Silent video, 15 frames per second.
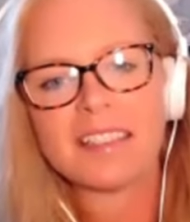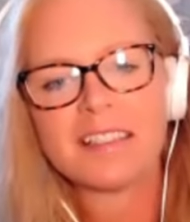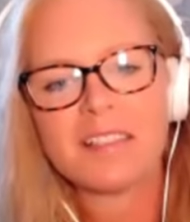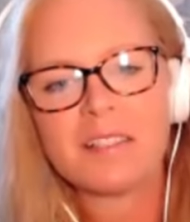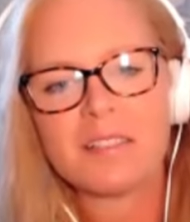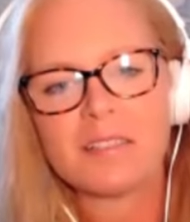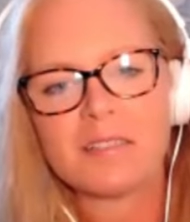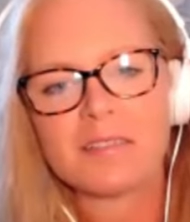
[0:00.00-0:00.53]

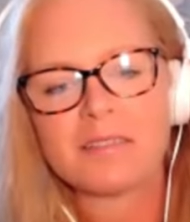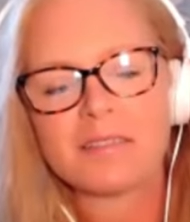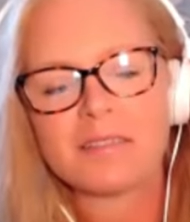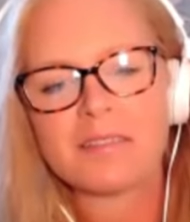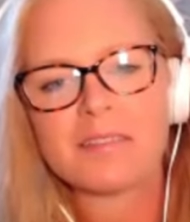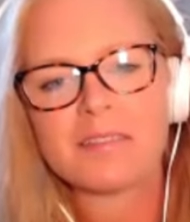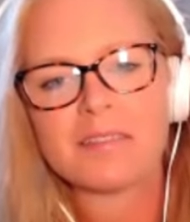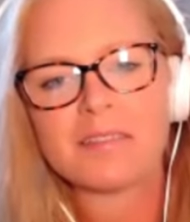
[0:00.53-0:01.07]

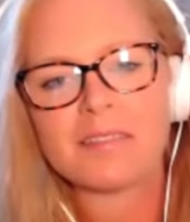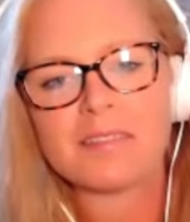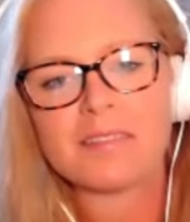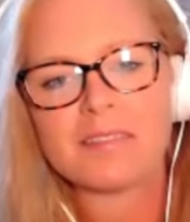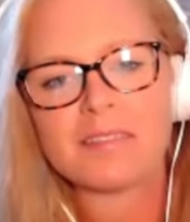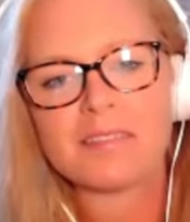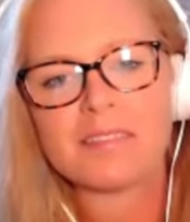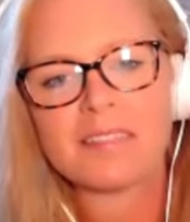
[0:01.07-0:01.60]

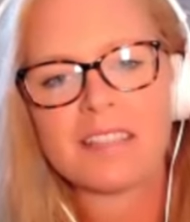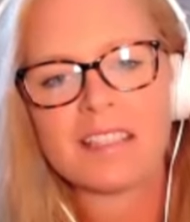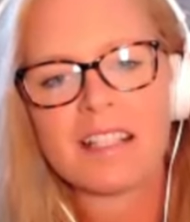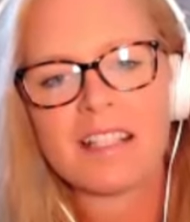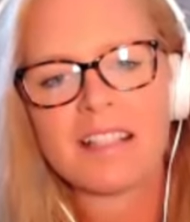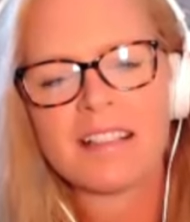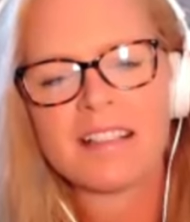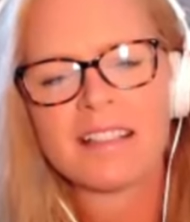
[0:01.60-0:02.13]

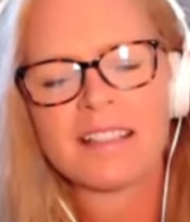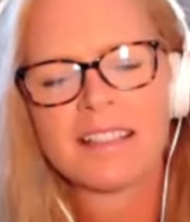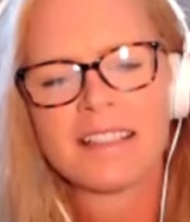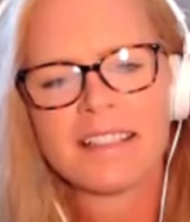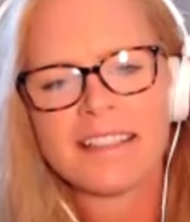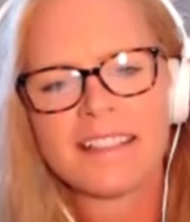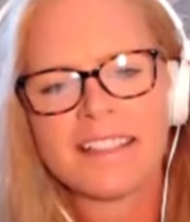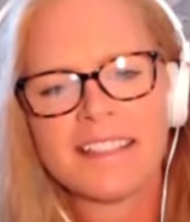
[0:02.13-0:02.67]

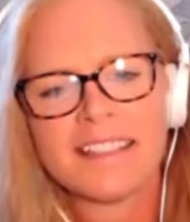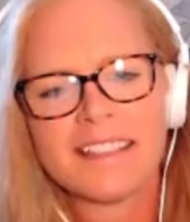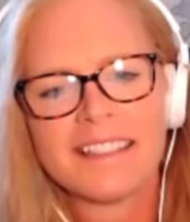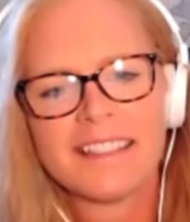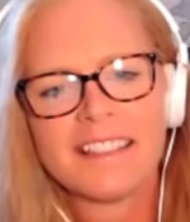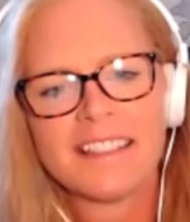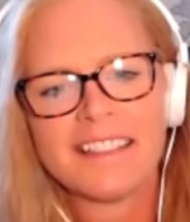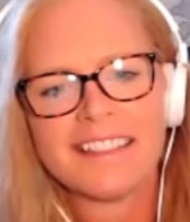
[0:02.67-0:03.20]

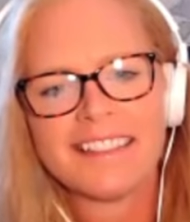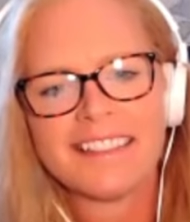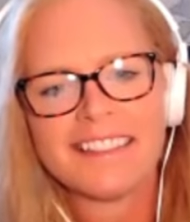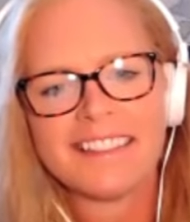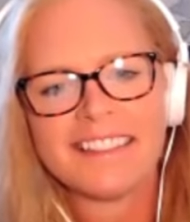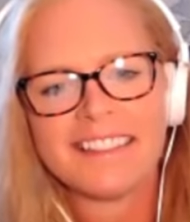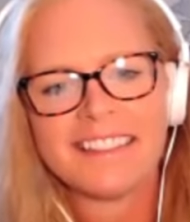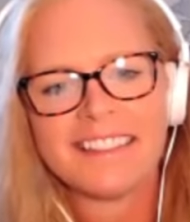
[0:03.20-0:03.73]
This person isn't speaking.